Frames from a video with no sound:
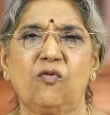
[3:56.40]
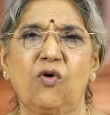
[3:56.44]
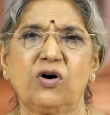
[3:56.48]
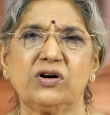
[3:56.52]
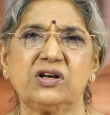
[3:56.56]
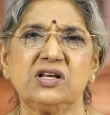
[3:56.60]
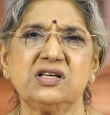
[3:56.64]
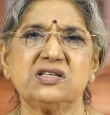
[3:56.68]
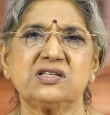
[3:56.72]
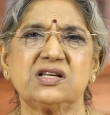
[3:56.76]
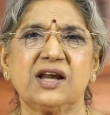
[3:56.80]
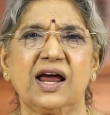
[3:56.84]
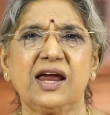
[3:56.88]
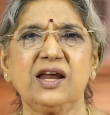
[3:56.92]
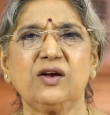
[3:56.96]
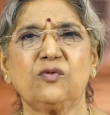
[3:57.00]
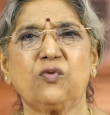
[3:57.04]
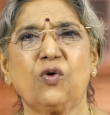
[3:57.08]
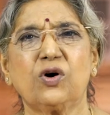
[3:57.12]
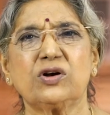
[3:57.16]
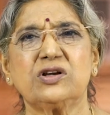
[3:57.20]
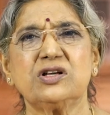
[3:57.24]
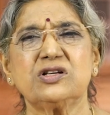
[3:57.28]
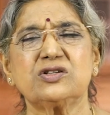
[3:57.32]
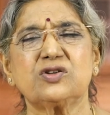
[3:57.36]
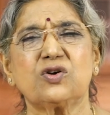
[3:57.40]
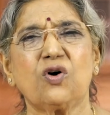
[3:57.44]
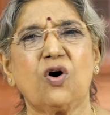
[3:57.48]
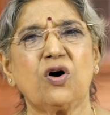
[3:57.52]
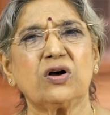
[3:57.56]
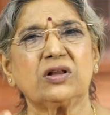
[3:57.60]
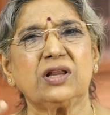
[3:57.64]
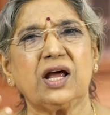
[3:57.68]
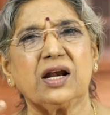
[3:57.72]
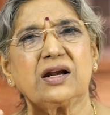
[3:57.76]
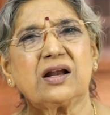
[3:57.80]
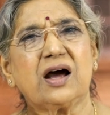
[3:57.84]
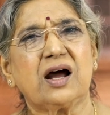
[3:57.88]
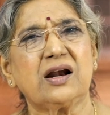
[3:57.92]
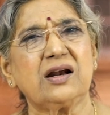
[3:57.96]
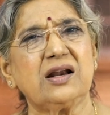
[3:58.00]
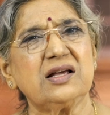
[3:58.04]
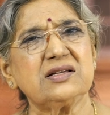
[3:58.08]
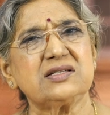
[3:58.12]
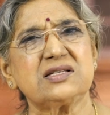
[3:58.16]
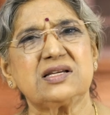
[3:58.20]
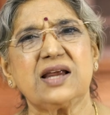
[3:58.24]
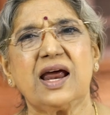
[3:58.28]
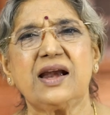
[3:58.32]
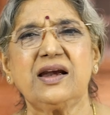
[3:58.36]
What is right, what is wrong, that
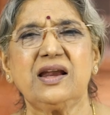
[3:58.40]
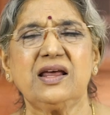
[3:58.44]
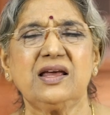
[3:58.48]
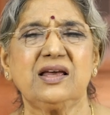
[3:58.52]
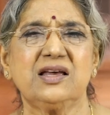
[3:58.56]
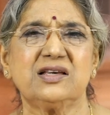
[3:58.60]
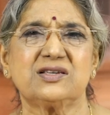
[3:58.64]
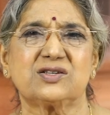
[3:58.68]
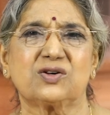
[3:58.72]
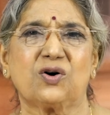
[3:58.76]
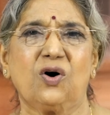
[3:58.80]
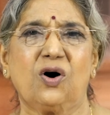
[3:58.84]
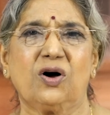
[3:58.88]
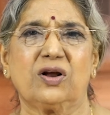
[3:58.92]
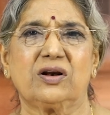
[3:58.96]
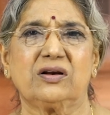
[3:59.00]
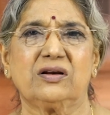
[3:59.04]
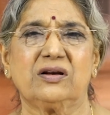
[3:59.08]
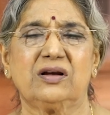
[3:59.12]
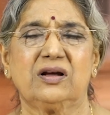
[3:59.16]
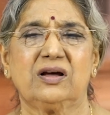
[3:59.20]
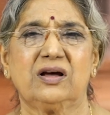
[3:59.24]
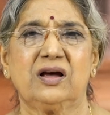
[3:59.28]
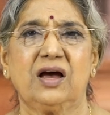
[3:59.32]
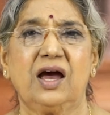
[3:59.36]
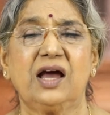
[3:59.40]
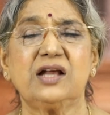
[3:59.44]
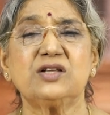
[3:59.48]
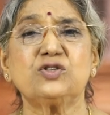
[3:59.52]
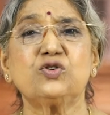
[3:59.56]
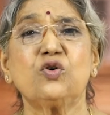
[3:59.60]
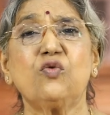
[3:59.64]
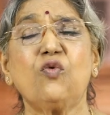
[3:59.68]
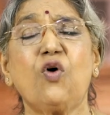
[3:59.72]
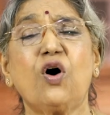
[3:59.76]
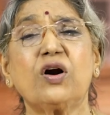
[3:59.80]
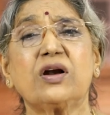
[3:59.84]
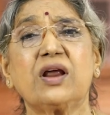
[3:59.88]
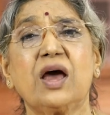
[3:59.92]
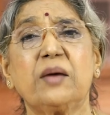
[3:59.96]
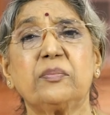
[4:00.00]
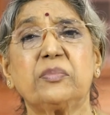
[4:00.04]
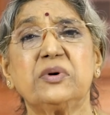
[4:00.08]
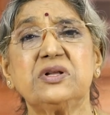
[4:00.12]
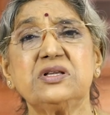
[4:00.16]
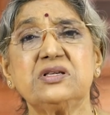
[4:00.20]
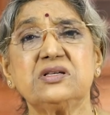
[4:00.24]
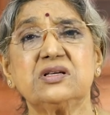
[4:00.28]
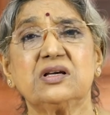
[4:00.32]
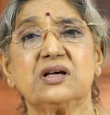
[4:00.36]
understanding is gone. And so what
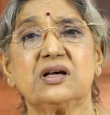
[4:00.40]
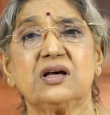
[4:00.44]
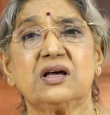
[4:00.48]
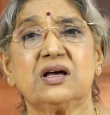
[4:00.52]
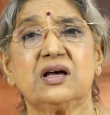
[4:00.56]
happens?